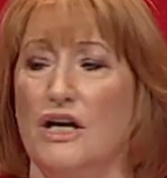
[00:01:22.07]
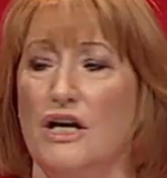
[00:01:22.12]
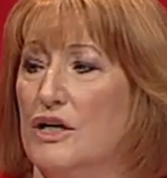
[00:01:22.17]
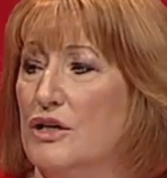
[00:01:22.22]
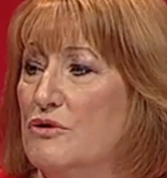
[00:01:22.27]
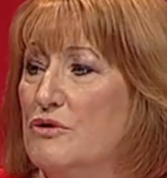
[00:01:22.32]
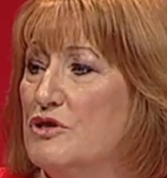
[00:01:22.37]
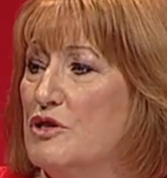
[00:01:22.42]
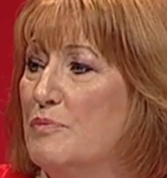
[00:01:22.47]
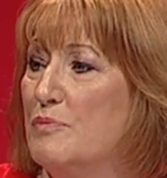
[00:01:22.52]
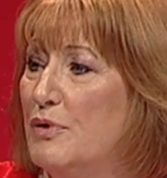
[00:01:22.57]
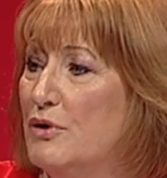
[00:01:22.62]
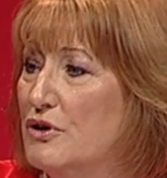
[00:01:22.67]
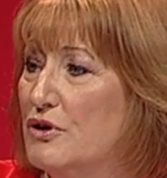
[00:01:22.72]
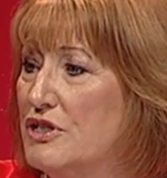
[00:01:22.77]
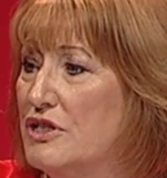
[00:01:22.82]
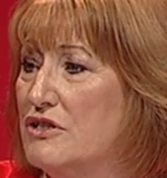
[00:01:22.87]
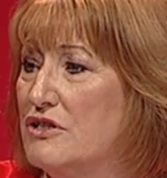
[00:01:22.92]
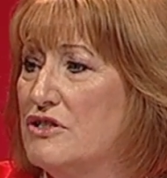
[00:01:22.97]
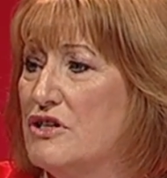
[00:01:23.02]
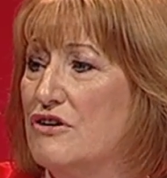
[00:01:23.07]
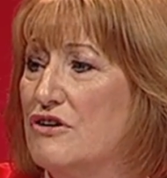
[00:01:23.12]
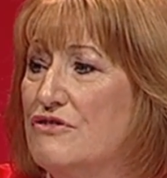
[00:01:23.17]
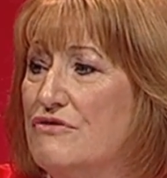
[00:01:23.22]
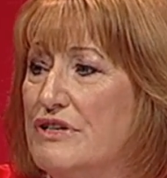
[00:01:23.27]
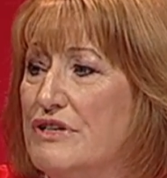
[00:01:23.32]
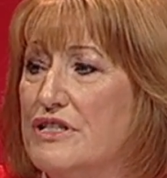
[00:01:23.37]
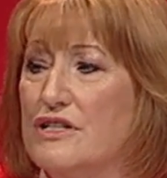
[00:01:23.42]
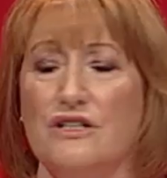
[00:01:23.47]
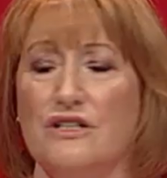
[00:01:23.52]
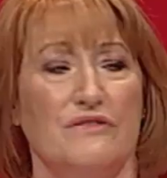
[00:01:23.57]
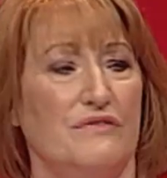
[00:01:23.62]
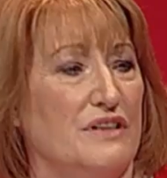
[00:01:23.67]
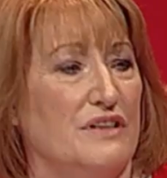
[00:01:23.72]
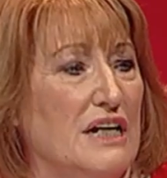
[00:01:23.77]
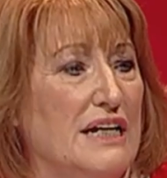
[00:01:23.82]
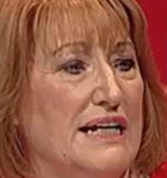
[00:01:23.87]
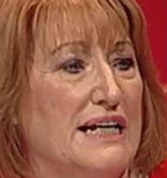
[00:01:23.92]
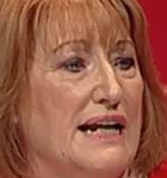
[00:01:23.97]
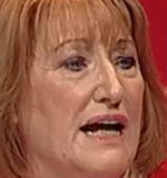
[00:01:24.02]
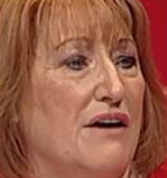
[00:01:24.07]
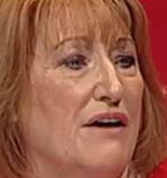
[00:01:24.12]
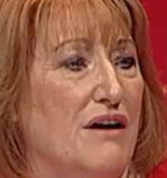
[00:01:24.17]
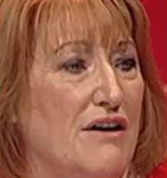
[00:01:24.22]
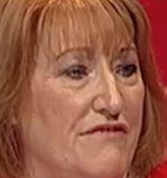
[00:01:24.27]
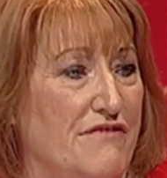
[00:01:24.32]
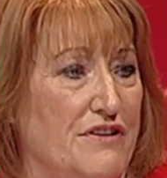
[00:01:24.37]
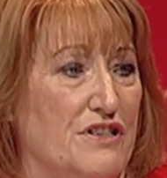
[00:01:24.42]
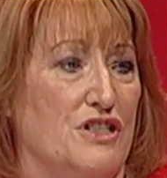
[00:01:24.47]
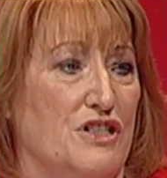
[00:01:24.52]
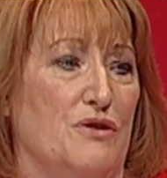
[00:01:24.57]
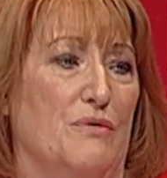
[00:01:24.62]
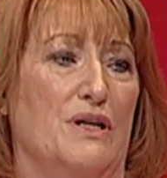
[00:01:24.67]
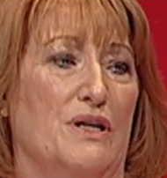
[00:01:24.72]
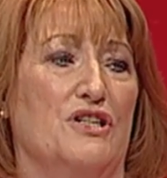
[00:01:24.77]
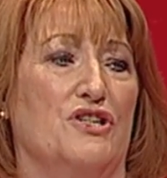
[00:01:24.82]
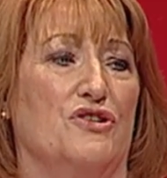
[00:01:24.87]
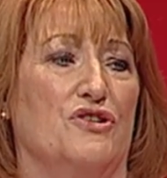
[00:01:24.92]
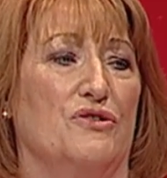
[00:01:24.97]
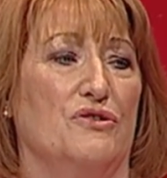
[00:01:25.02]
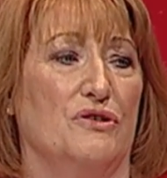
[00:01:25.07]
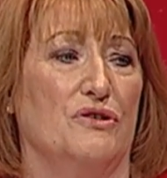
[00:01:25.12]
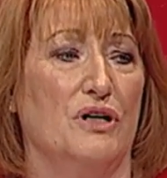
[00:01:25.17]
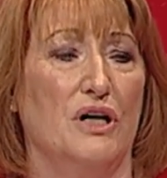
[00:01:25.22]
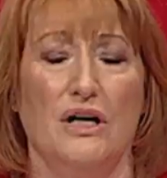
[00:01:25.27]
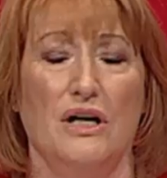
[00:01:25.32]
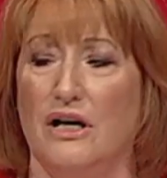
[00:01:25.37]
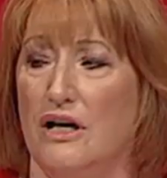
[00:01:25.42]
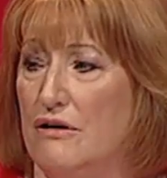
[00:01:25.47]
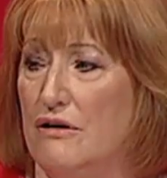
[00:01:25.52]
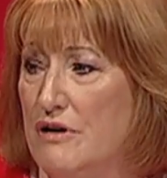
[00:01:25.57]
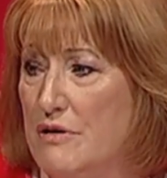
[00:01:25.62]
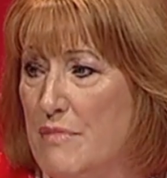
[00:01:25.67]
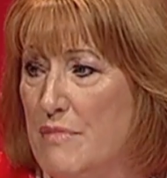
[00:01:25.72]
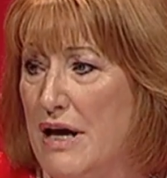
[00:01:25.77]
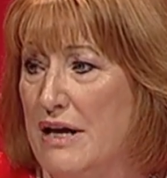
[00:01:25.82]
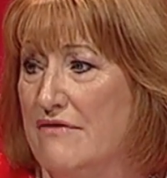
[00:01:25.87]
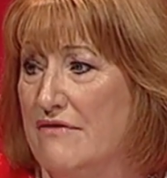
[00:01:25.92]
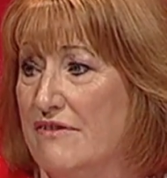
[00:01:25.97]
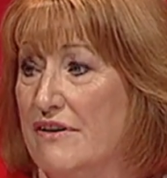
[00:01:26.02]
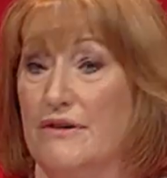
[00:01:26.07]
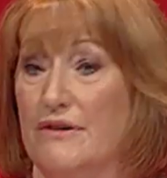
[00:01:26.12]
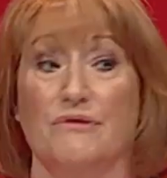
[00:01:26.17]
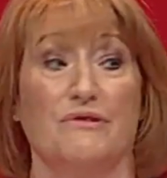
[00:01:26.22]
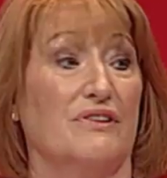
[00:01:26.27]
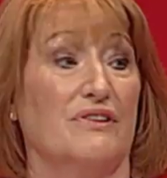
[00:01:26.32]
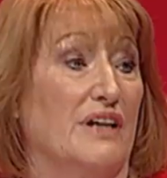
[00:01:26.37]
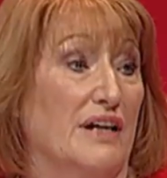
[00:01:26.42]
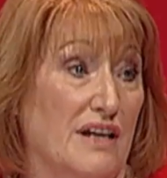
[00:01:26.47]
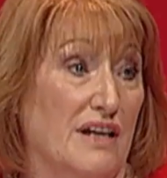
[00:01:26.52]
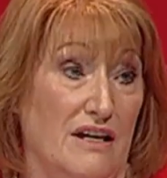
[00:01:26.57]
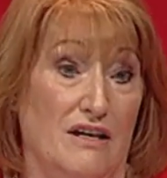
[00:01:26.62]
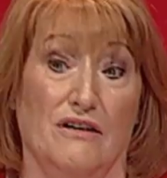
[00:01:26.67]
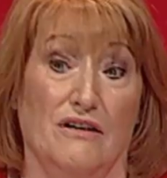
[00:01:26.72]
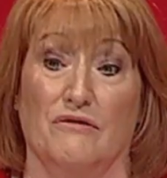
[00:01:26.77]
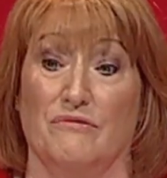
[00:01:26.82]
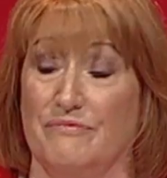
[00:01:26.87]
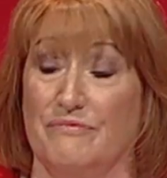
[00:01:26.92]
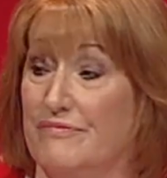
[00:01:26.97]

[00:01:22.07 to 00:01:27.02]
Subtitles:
who supported us unreservedly in our efforts to ensure a Remain vote. Thank you.